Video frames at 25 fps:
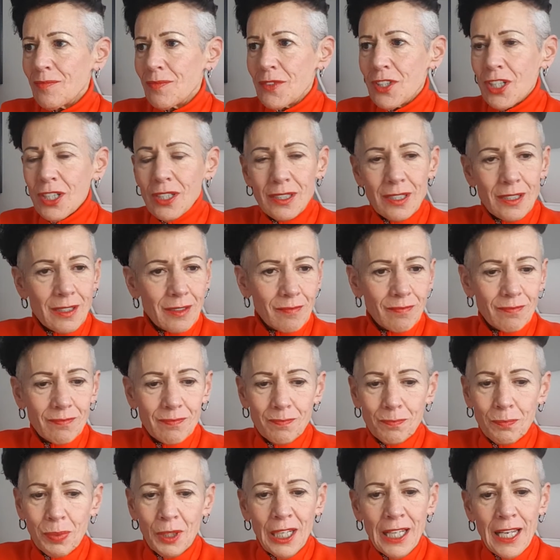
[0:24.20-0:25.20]
just
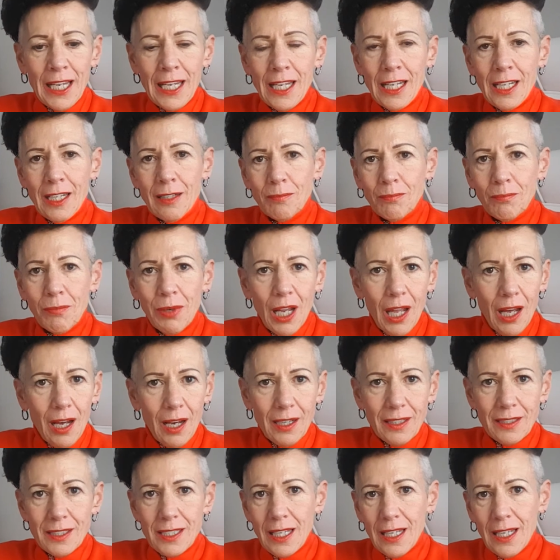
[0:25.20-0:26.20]
plain
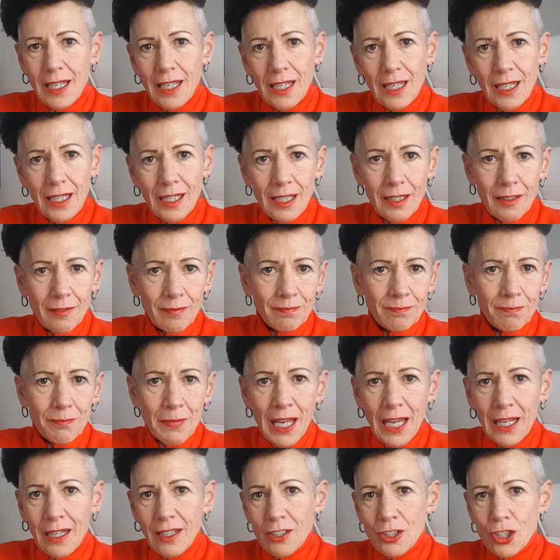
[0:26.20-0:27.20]
blase
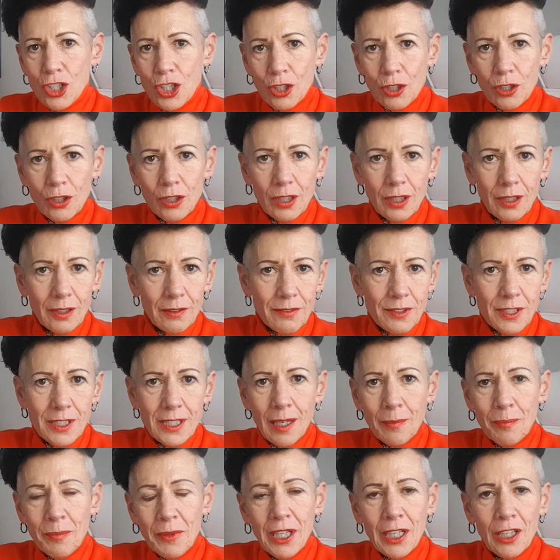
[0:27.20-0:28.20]
manager of
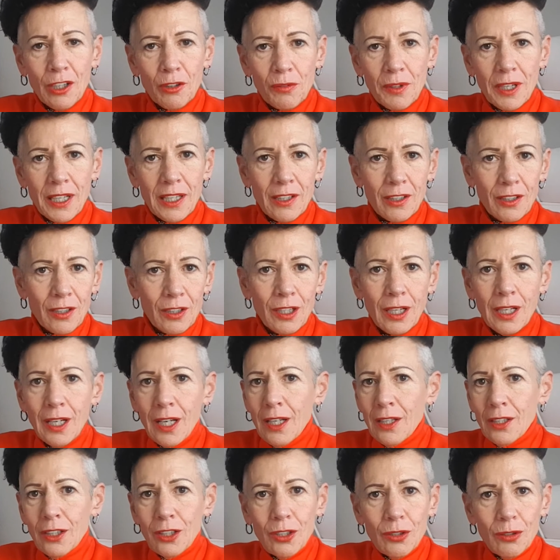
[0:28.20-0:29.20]
something or other,
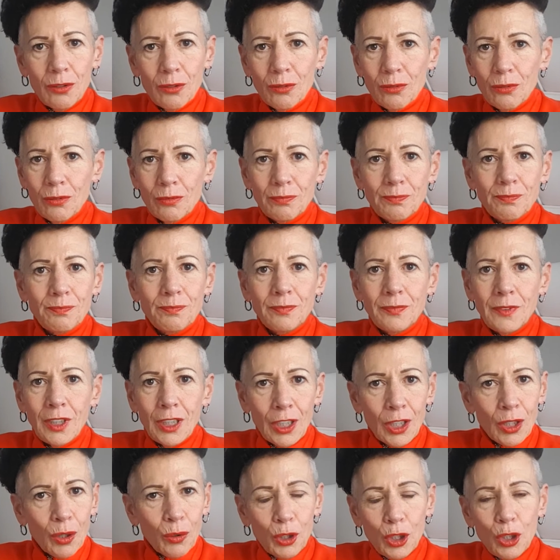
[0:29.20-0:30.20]
you
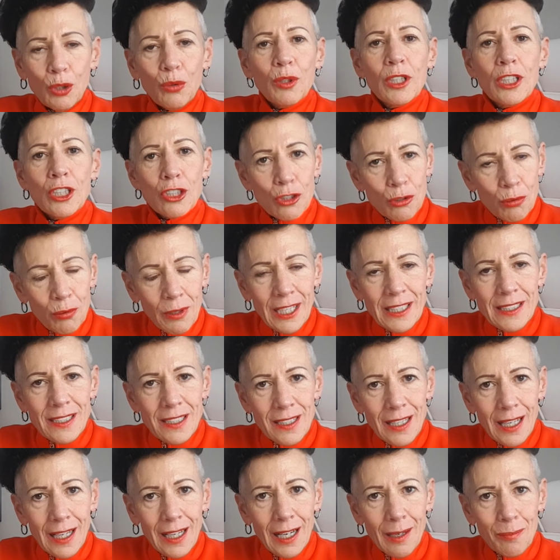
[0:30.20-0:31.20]
you know you can
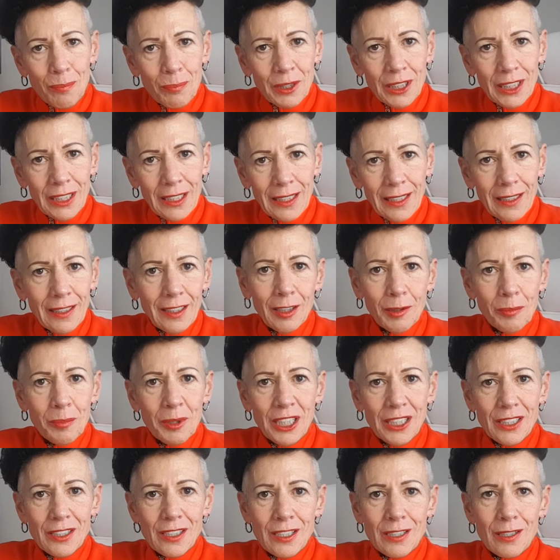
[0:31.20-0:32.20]
dress that up a little
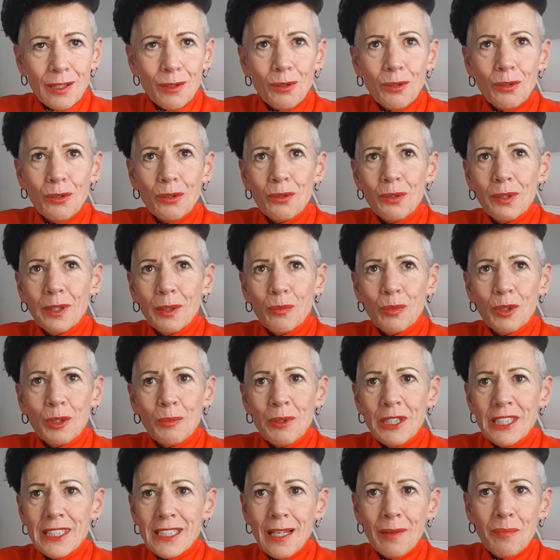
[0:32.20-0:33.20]
bit. So it
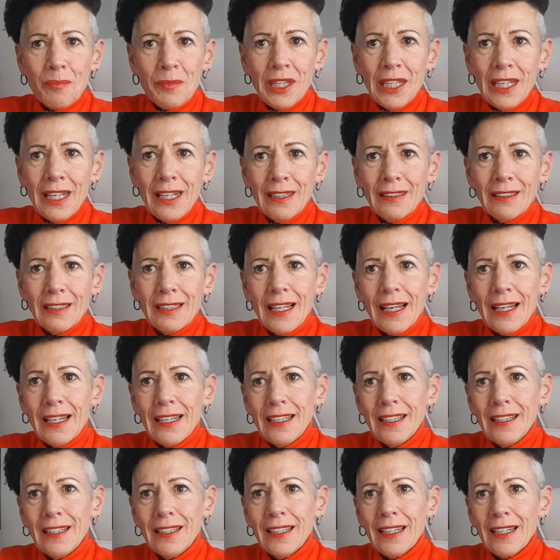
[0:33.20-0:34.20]
would be something
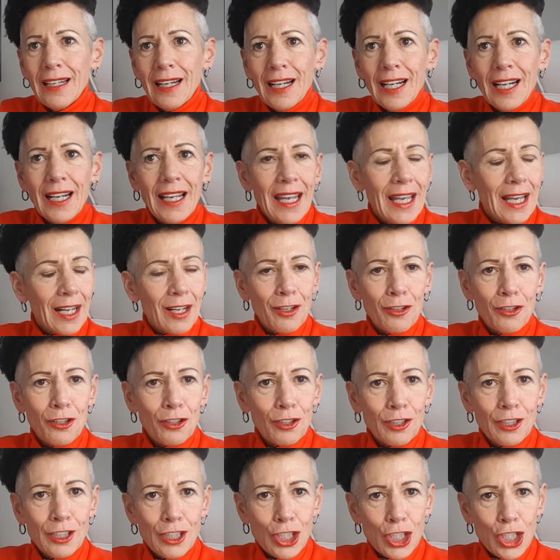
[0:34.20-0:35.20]
like uh,
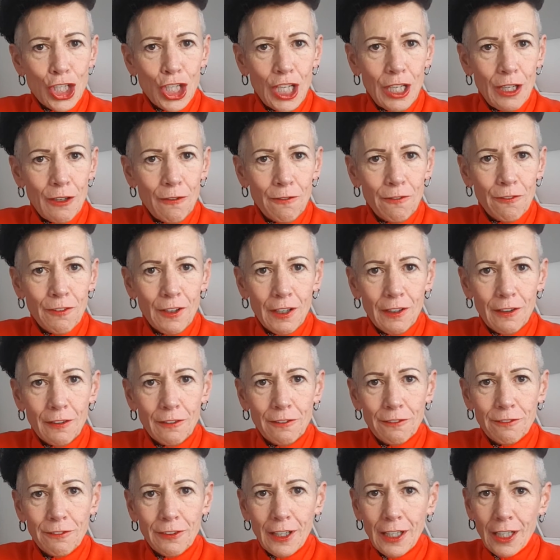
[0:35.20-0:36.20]
editor in chief
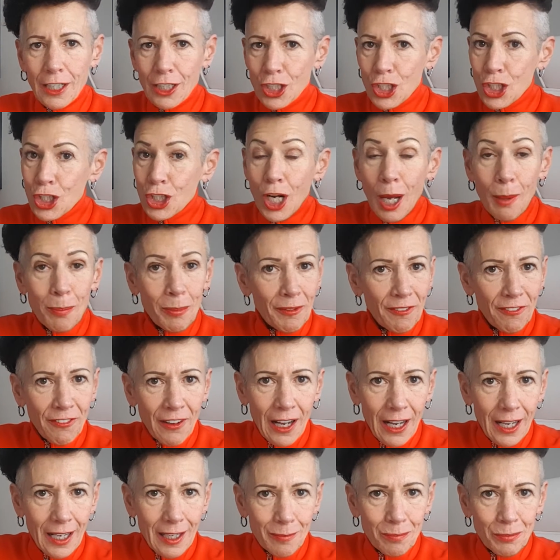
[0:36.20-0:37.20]
of uh,
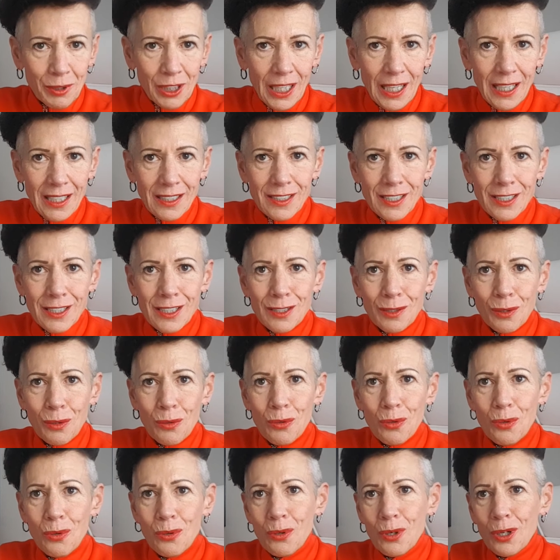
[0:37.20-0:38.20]
Shopify Plus
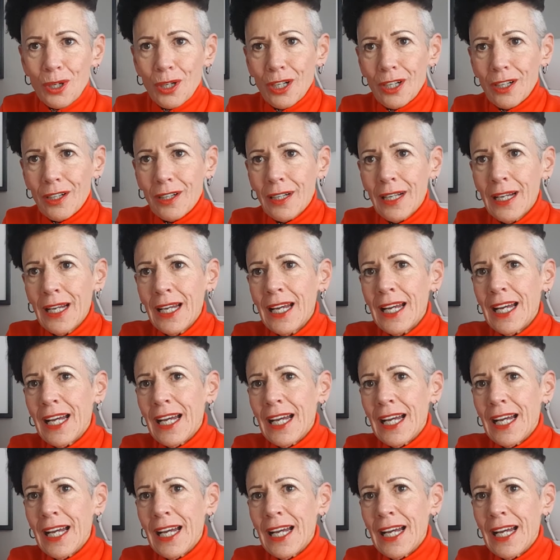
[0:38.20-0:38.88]
or